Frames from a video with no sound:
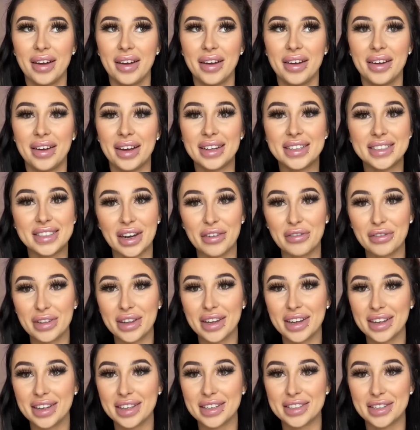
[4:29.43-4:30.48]
it's
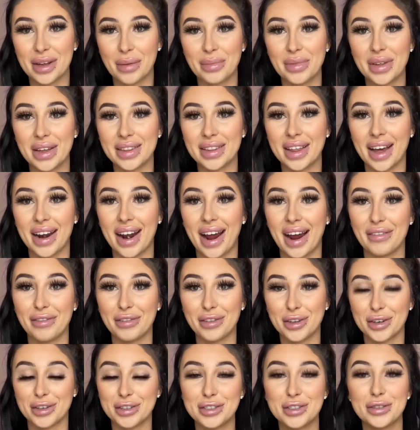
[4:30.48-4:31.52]
definitely something that I've
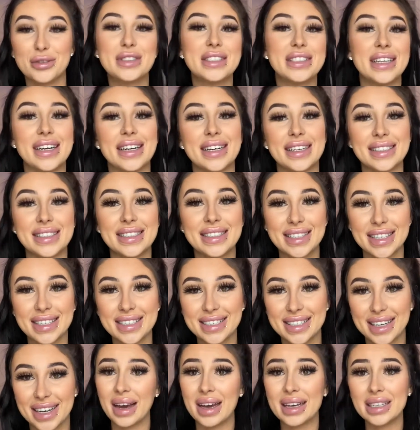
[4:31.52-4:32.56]
learned to stay
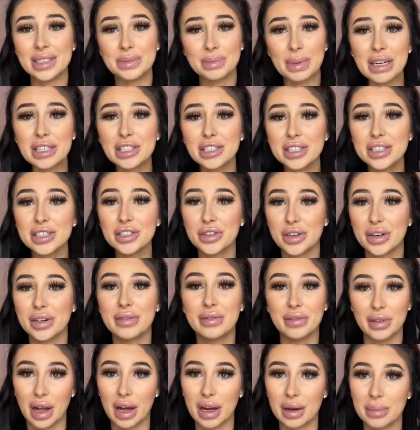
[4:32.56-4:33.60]
consistent, especially during
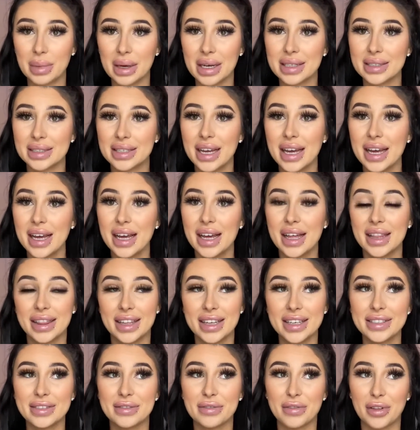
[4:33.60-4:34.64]
Vlogmas.
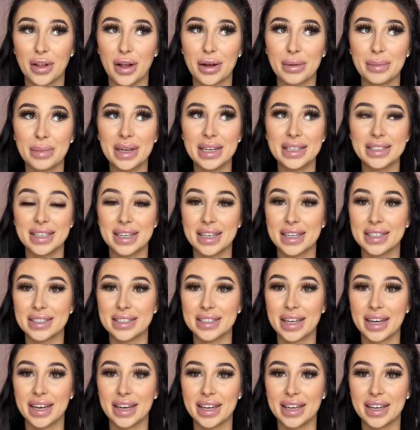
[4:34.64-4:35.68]
This Vlogmas is
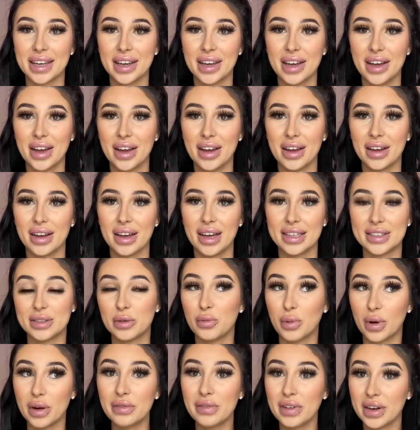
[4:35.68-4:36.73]
like, it's
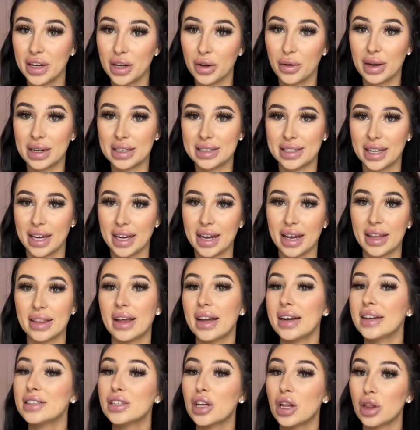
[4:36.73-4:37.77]
one video a day, and that
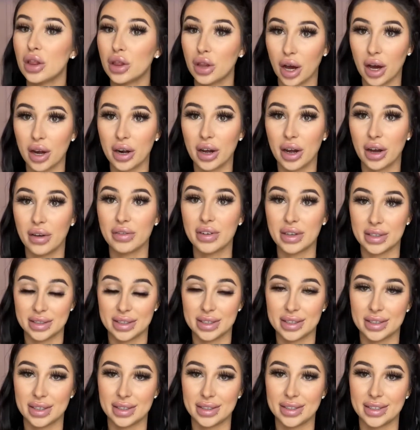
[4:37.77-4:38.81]
is a lot of
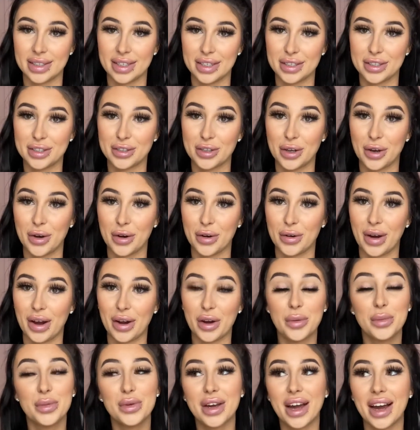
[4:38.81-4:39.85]
consistency. So I
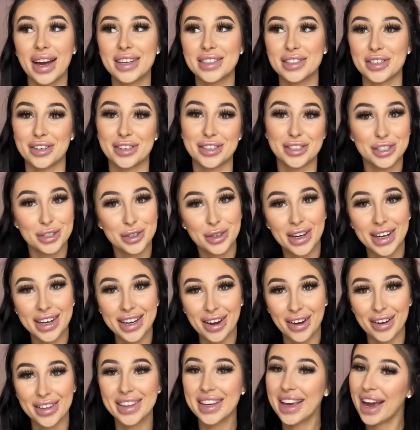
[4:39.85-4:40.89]
hope you guys are enjoying
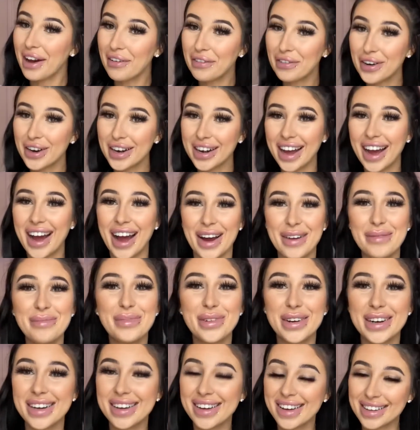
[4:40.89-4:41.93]
all the effort I'm
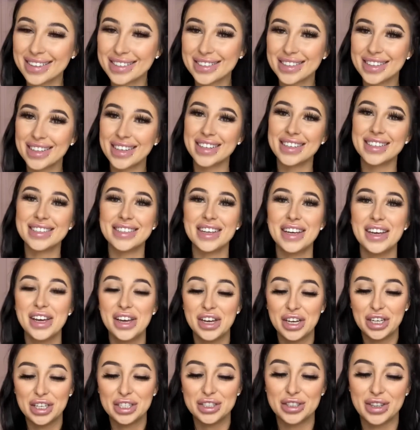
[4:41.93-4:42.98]
putting into this.
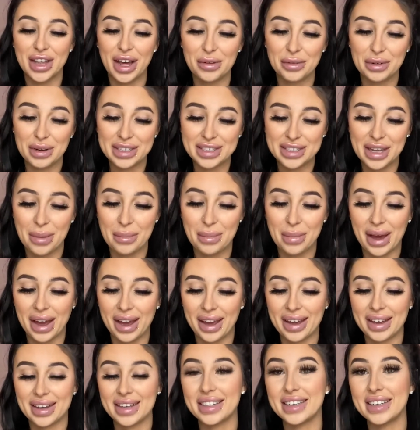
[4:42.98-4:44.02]
So that was
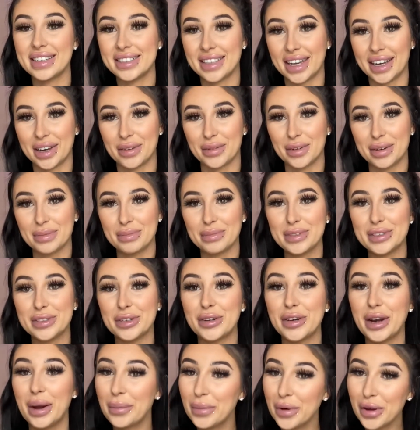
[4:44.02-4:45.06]
my second one. So
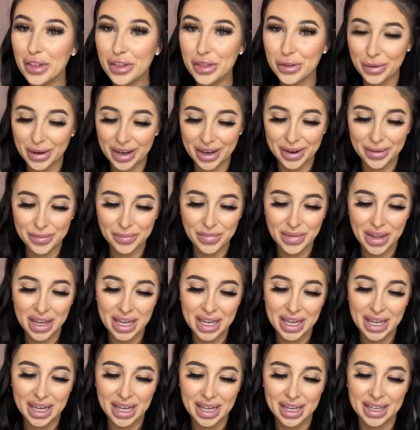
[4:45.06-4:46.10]
number 3
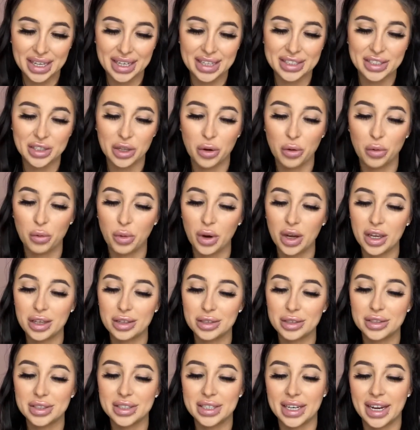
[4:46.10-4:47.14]
is what you
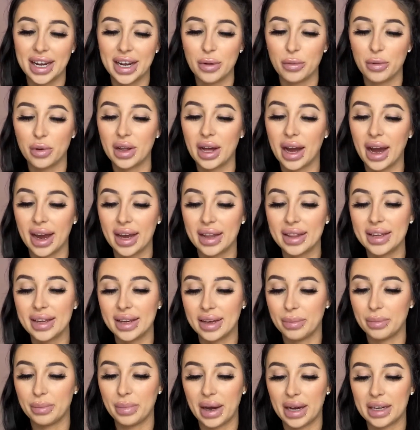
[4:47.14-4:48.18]
do today will highly
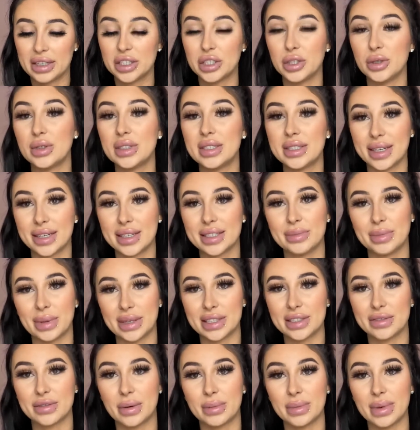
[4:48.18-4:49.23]
impact you 6 months
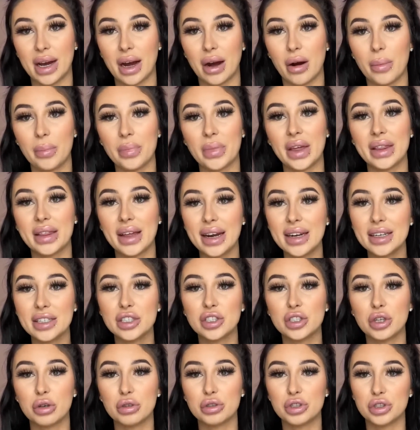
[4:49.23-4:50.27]
from now. And that is
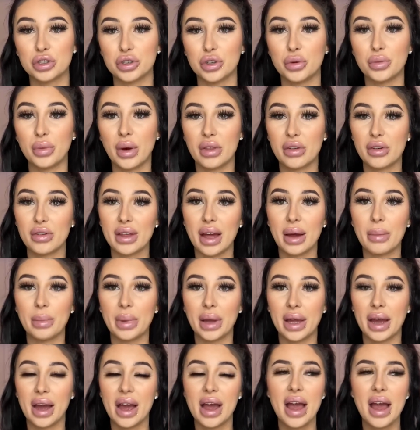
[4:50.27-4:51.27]
so true, whether that be